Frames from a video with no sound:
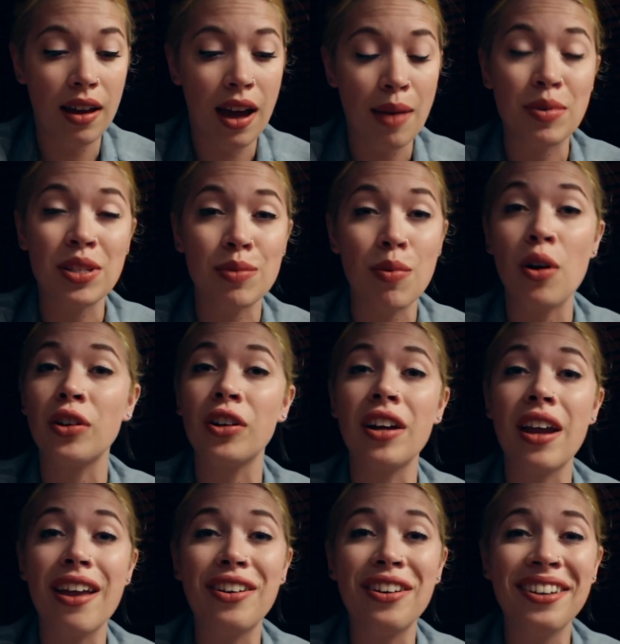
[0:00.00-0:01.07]
I'm a small
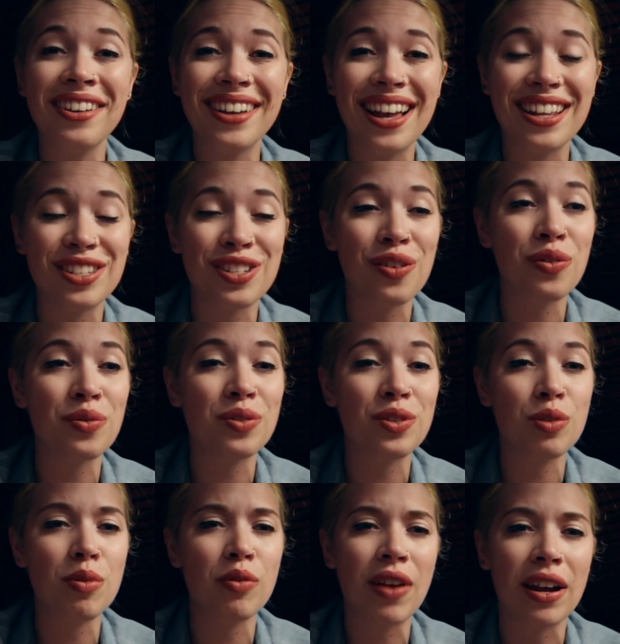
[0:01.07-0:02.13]
creator and so
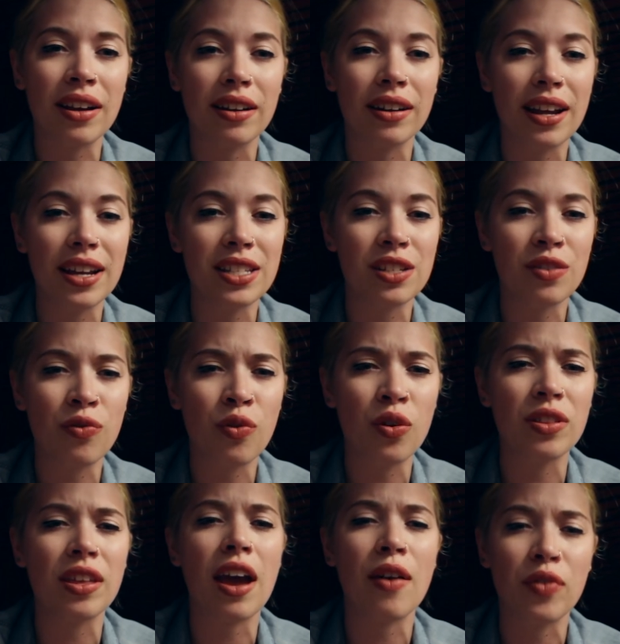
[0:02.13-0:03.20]
to be recognized
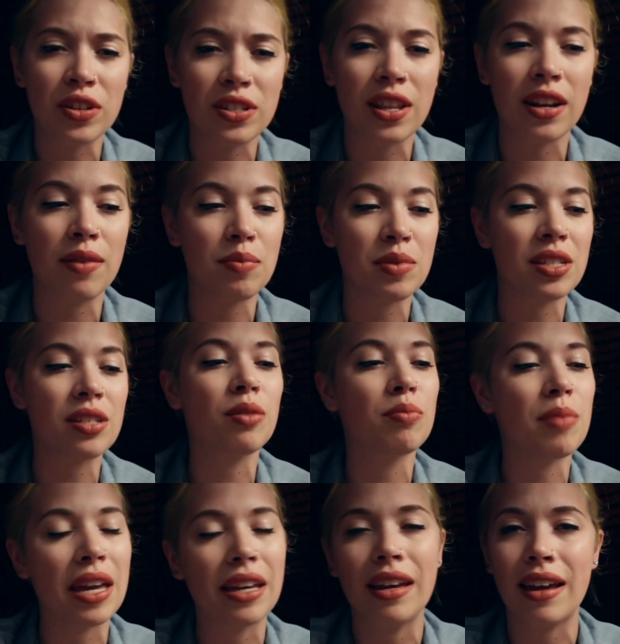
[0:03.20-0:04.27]
for the efforts that I'm still
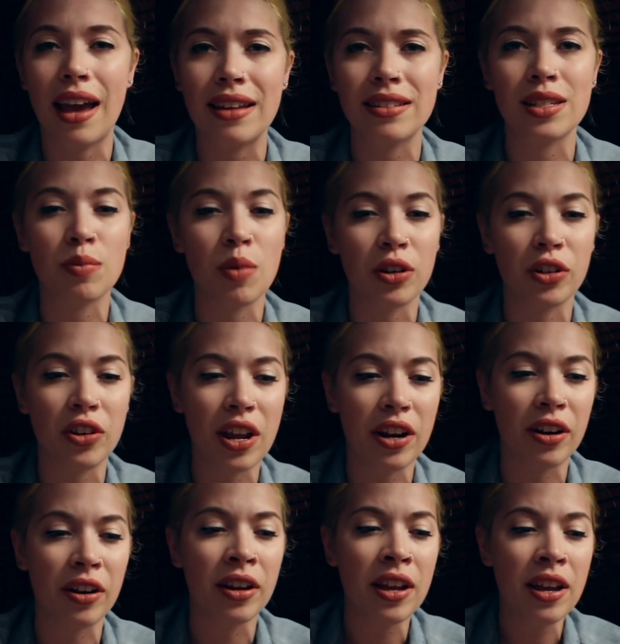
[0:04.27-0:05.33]
making as a small
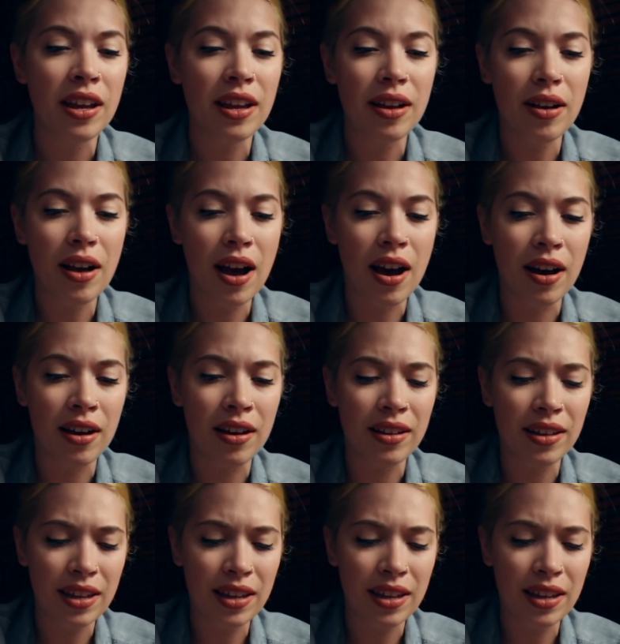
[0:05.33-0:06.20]
creator uh,